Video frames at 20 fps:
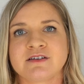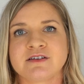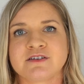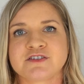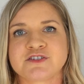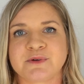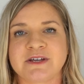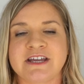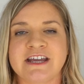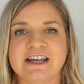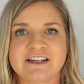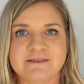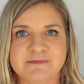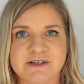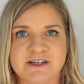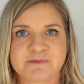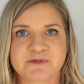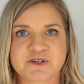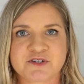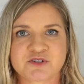So he handed
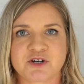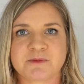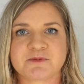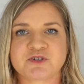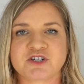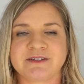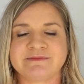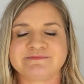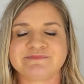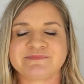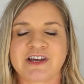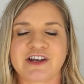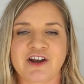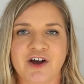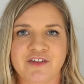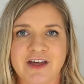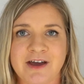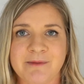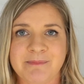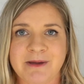me a prescription, and
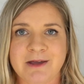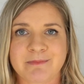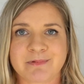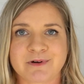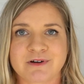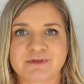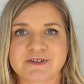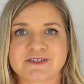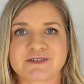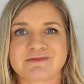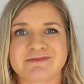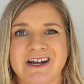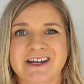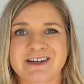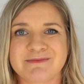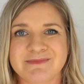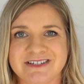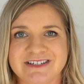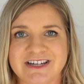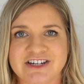on that paper was a
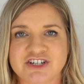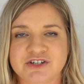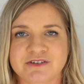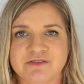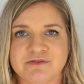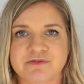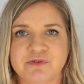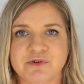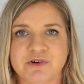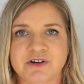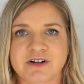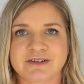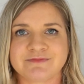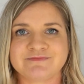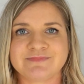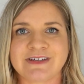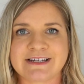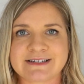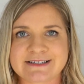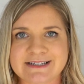recommendation for
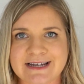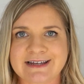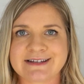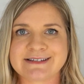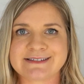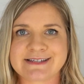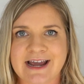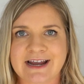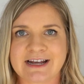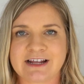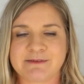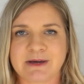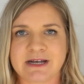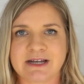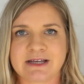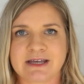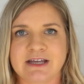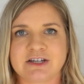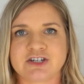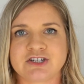anti-anxiety
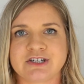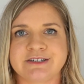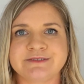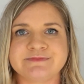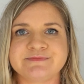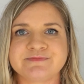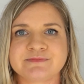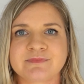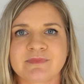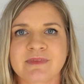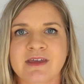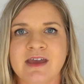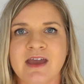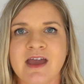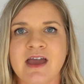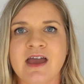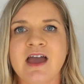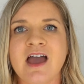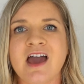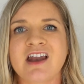medication
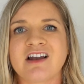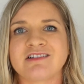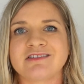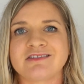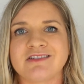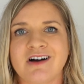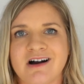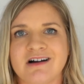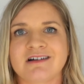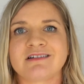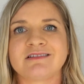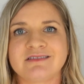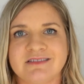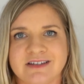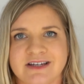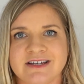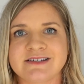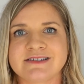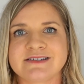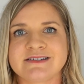and a long
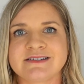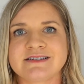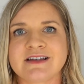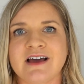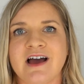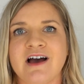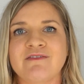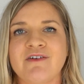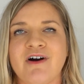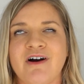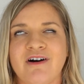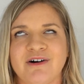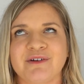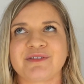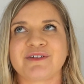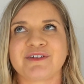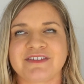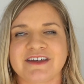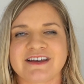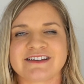list of all
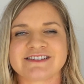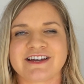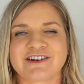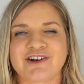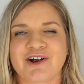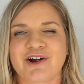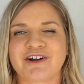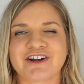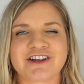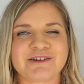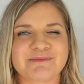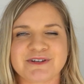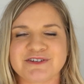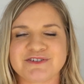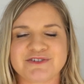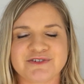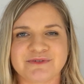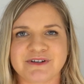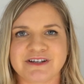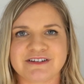the things I'd already been
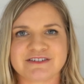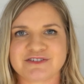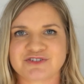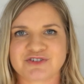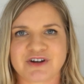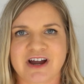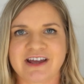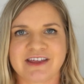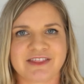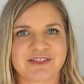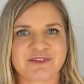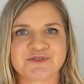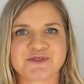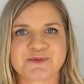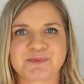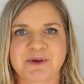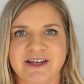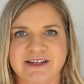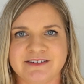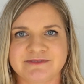doing to try and lose
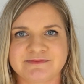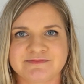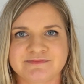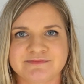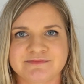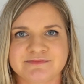weight.